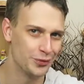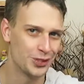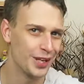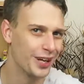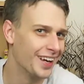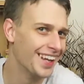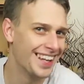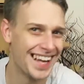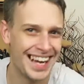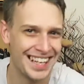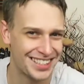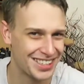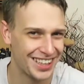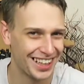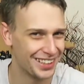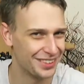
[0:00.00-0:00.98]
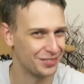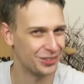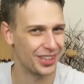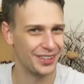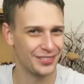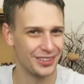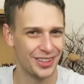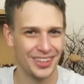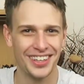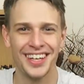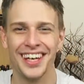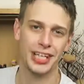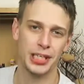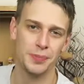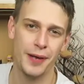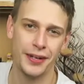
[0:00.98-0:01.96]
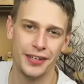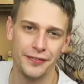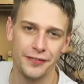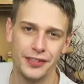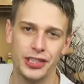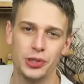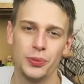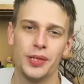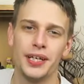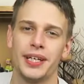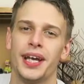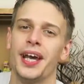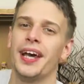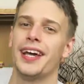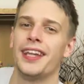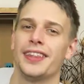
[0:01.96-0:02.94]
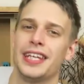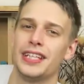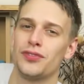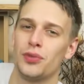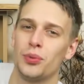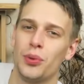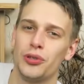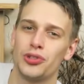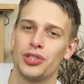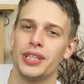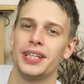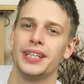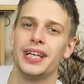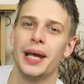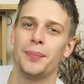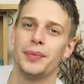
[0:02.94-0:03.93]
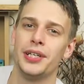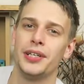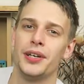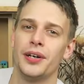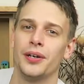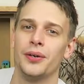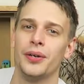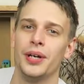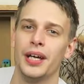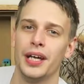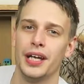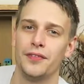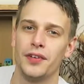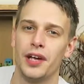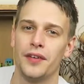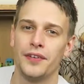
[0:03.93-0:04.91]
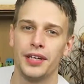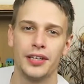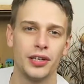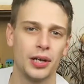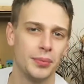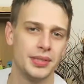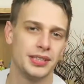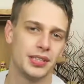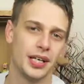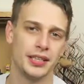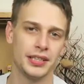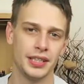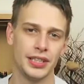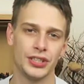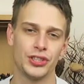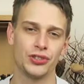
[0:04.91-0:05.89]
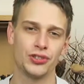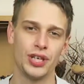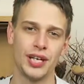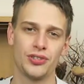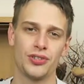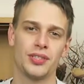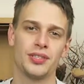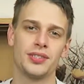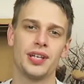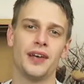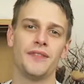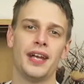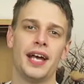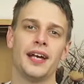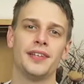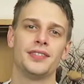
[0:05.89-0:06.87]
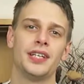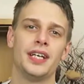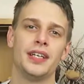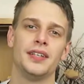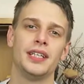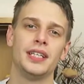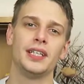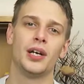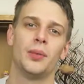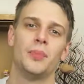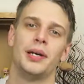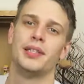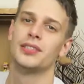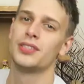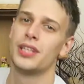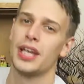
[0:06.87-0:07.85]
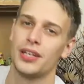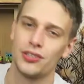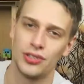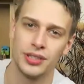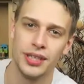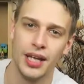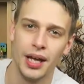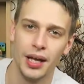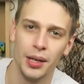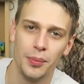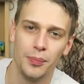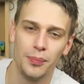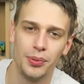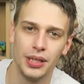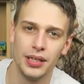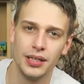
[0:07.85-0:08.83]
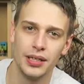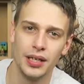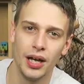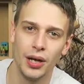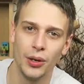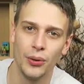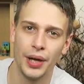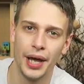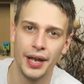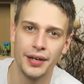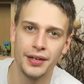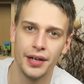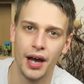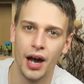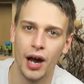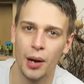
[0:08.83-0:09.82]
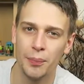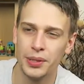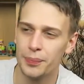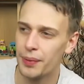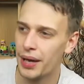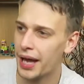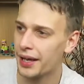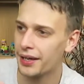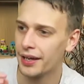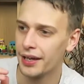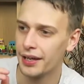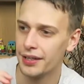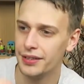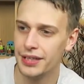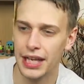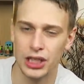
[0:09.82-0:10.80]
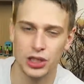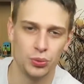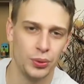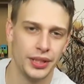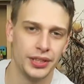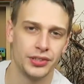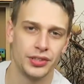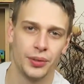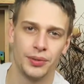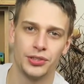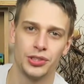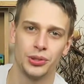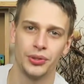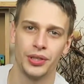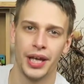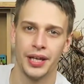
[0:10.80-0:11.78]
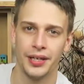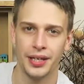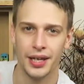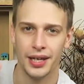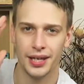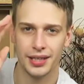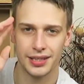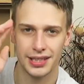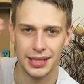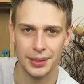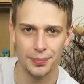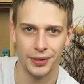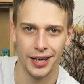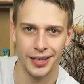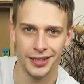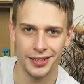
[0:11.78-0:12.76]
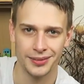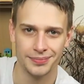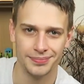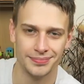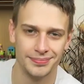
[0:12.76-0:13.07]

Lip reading: So that's kind of all I've got. So that's about it for this week. Thanks for watching. Let me know if you have any comments, ideas, suggestions, love letters in the comments section below, and I'll be back next week. So until then, keep playing.